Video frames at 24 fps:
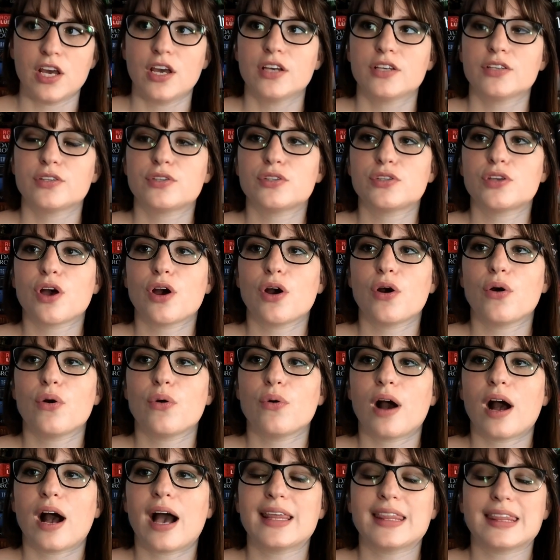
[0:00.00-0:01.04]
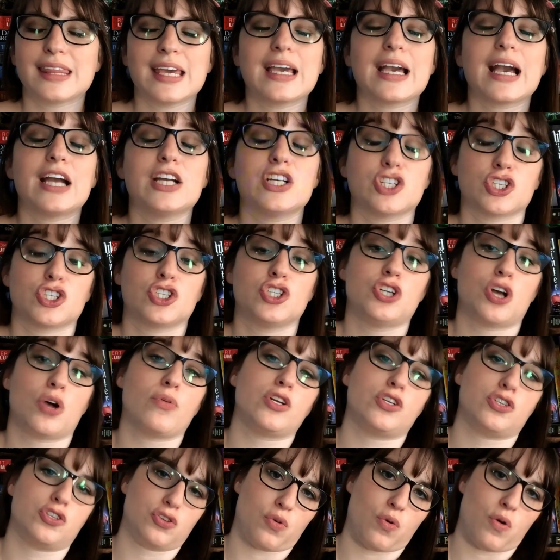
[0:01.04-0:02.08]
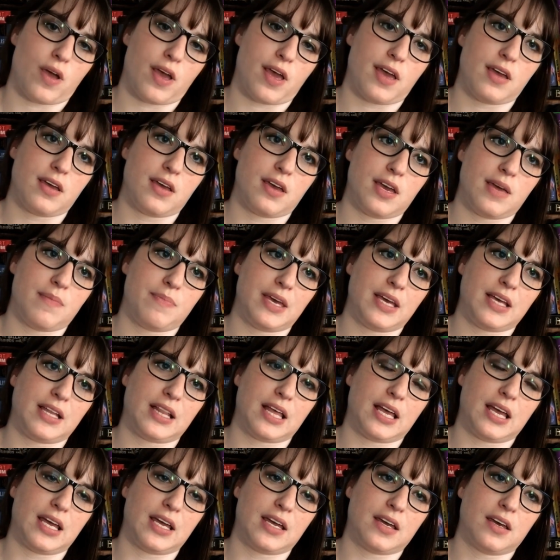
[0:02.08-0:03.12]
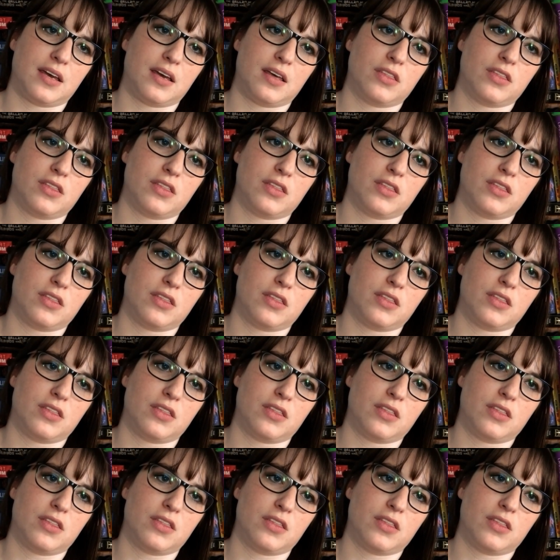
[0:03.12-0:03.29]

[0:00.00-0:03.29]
So I think I just don't enjoy it being like